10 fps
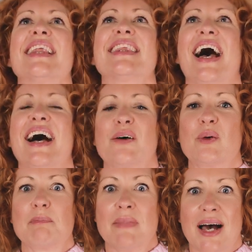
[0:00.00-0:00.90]

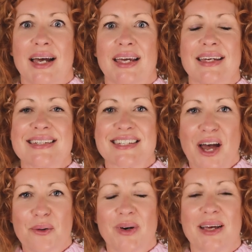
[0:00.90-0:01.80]
allow my
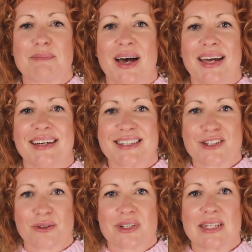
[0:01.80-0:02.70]
doubt and my
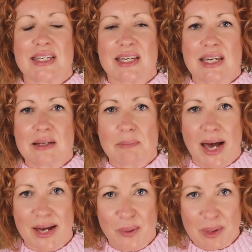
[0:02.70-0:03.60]
uncertainty in
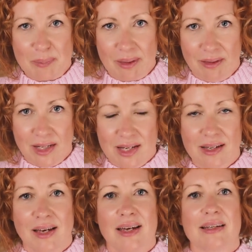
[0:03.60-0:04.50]
my own
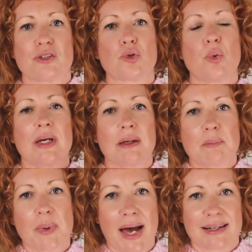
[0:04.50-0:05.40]
ability to
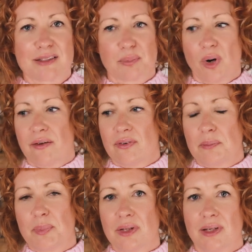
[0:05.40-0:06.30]
impact the
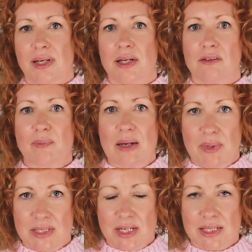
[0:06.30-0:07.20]
profitability of my
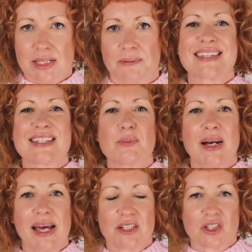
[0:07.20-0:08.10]
business. This is when
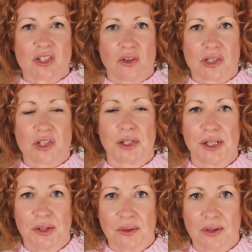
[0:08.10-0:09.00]
I actually started to
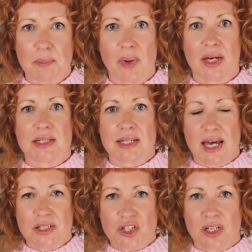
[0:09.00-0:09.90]
learn and pay
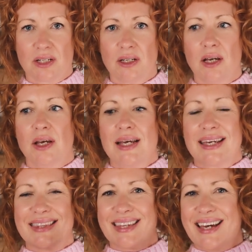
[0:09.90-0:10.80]
attention,
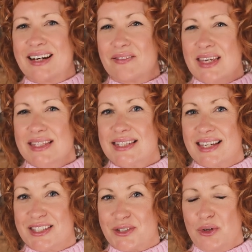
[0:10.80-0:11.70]
get the kind of
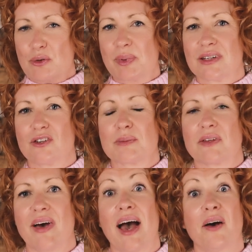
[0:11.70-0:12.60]
inside scoop in terms
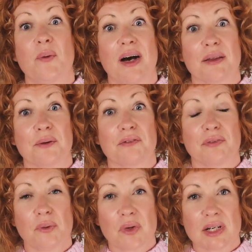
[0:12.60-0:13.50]
of how other
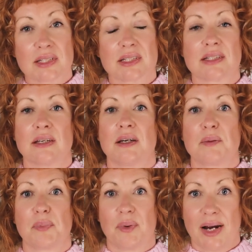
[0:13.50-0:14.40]
florists
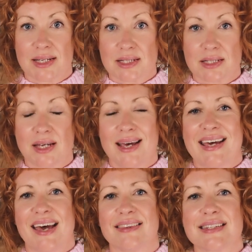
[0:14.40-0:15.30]
price.
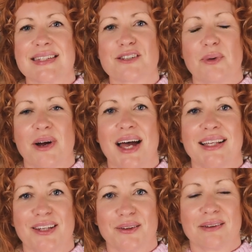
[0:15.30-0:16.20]
And this is where I
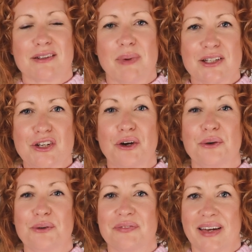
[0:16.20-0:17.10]
learned my
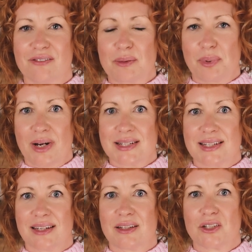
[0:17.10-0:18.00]
two favorite
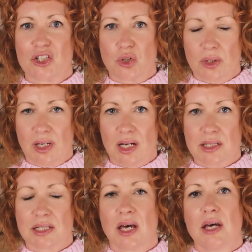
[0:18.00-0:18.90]
pricing
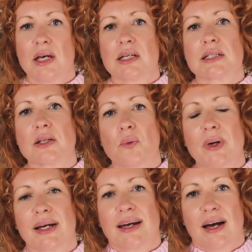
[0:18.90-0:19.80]
shortcuts. So
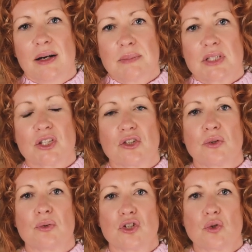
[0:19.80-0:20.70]
when it comes
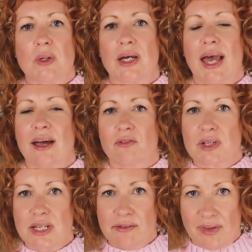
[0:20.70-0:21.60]
to doing
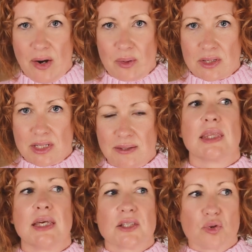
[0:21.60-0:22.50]
everyday flowers,
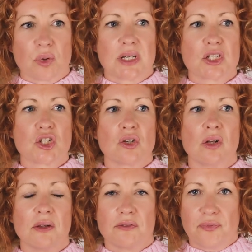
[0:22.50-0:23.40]
the
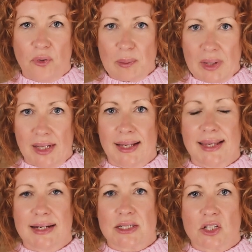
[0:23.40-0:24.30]
traditional formula
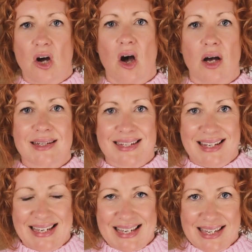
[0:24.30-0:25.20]
that is taught
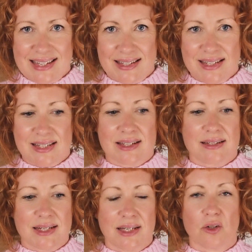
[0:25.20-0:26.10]
is
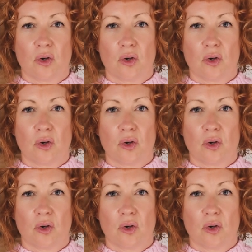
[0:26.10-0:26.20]
take